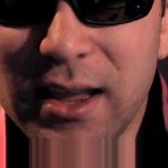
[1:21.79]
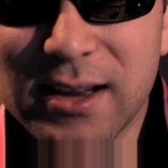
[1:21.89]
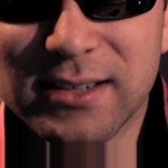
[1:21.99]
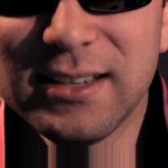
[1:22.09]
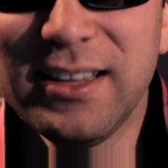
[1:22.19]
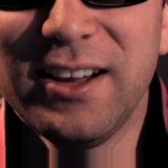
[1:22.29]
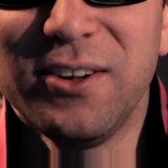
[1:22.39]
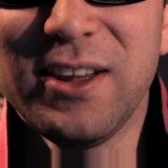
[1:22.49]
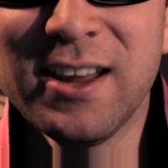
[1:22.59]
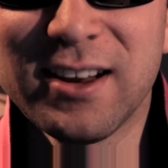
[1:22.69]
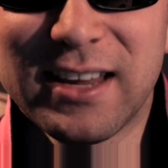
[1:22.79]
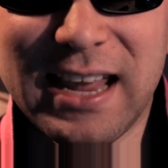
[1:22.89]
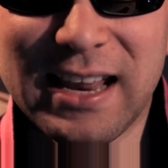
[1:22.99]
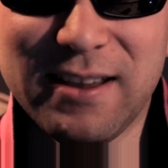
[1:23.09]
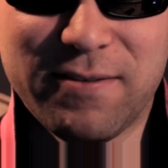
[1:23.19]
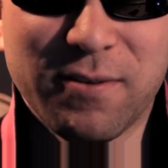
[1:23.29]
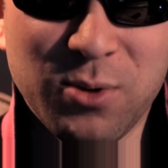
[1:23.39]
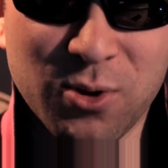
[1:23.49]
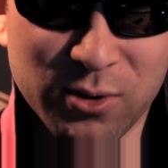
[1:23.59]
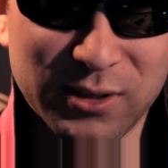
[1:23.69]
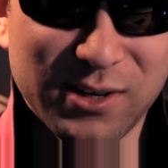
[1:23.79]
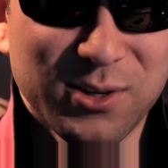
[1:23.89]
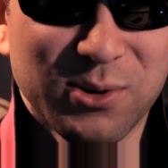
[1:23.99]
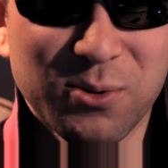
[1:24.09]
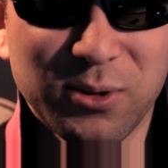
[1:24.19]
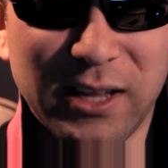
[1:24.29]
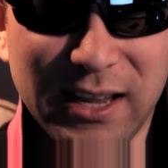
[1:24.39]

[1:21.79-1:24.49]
Here's a little ear candy from yours truly.